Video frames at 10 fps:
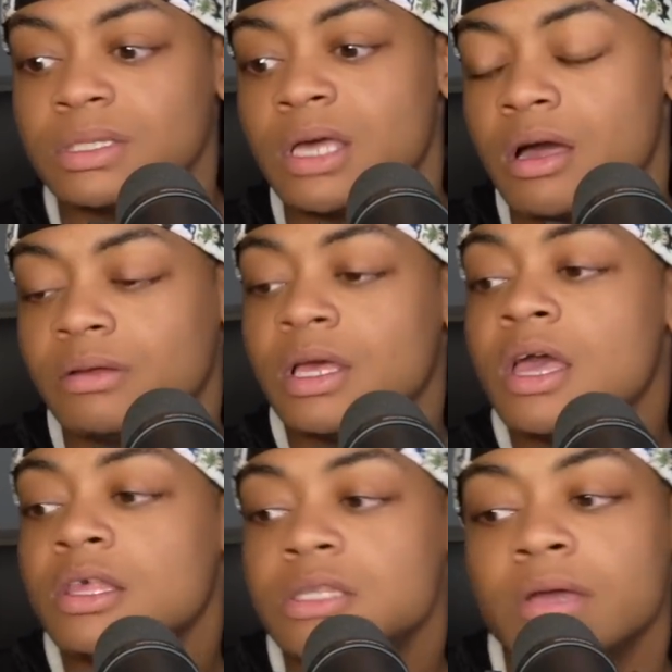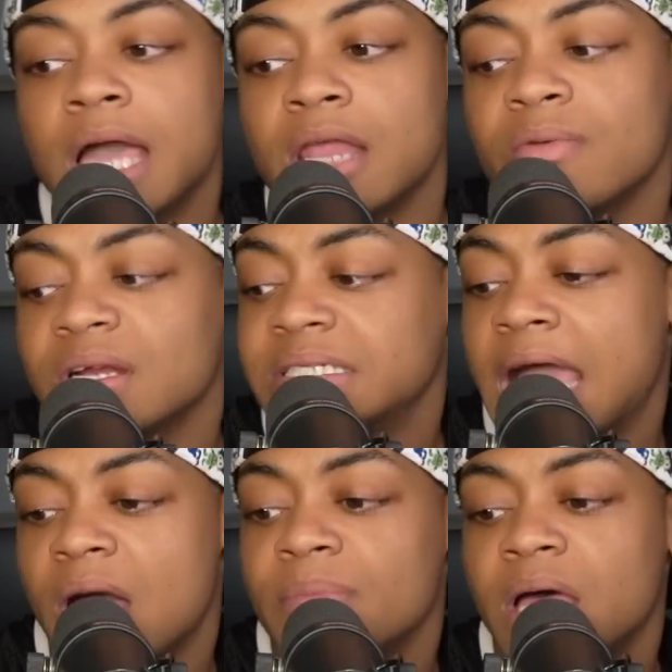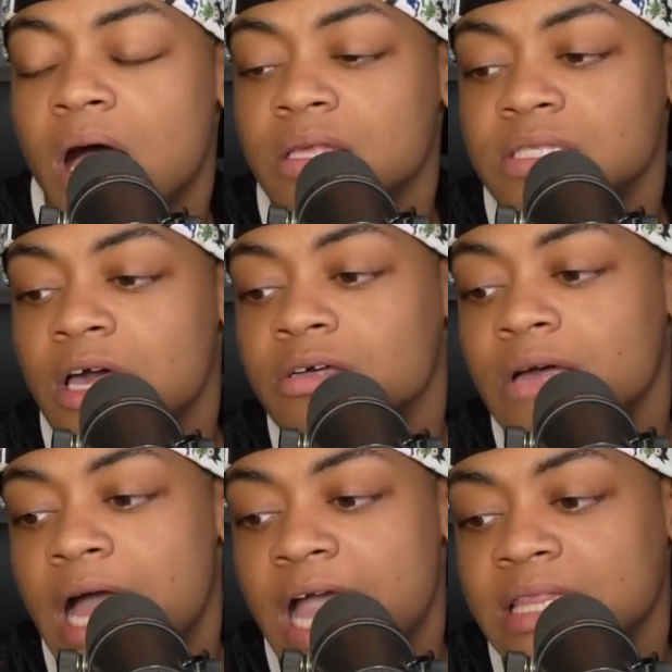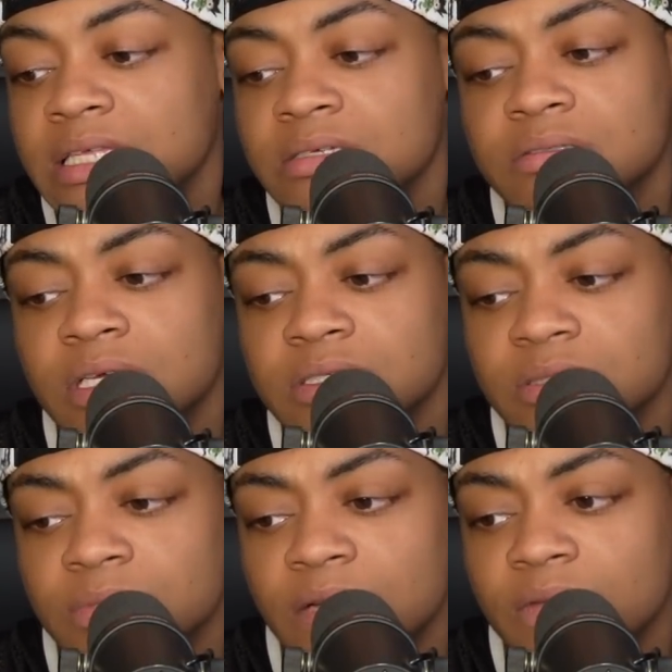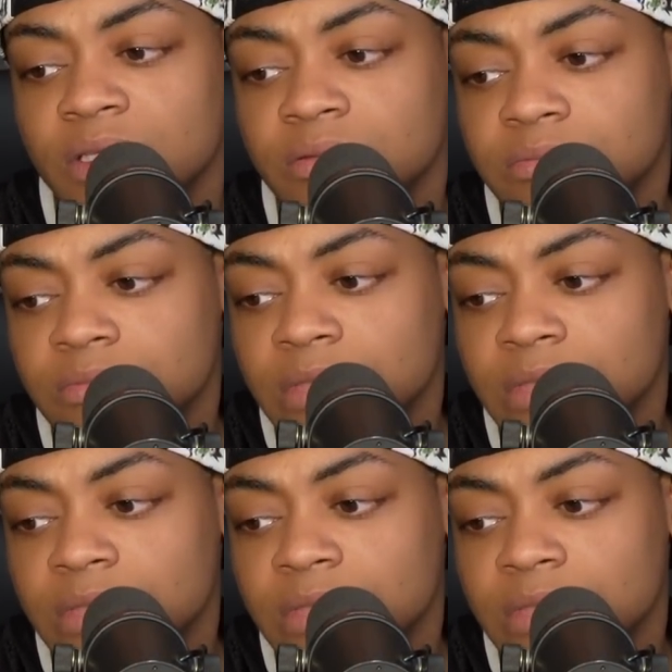So, so it kind of worked out. But also, I think they should definitely